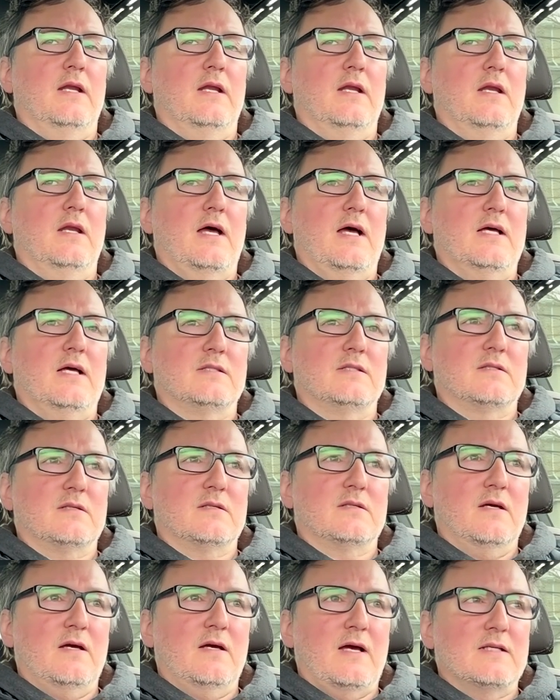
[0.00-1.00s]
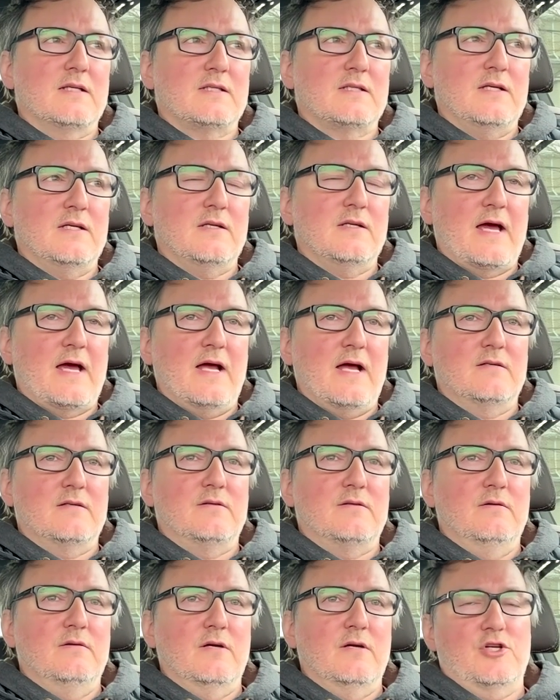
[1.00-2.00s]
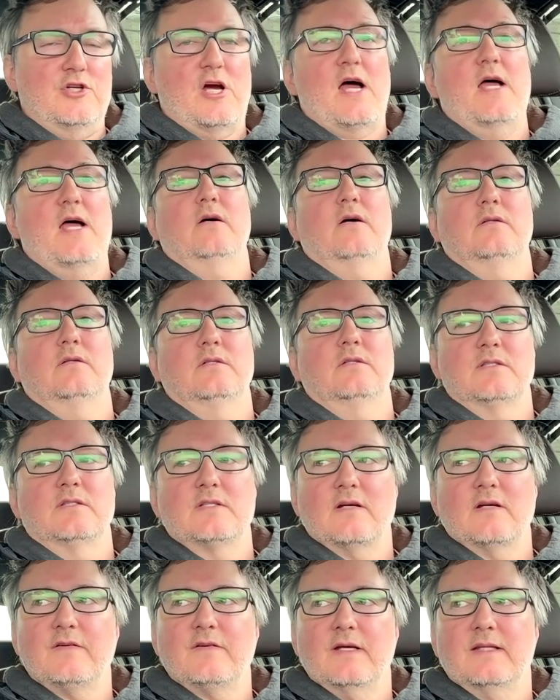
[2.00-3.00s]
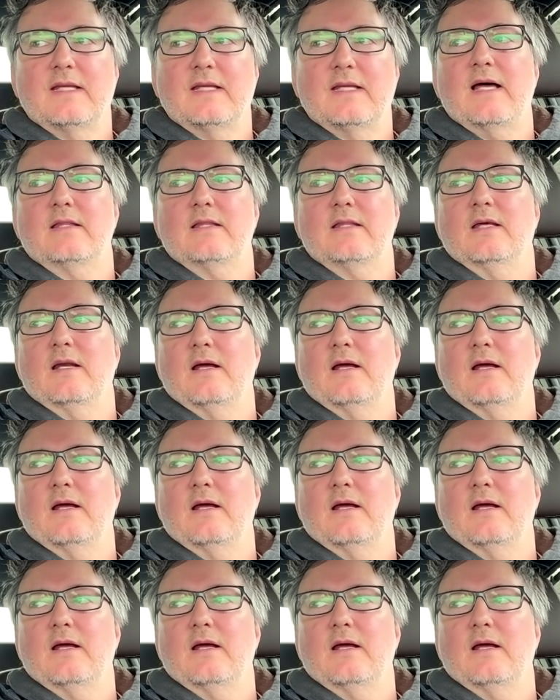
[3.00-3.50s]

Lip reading: then as I had a child and stuff like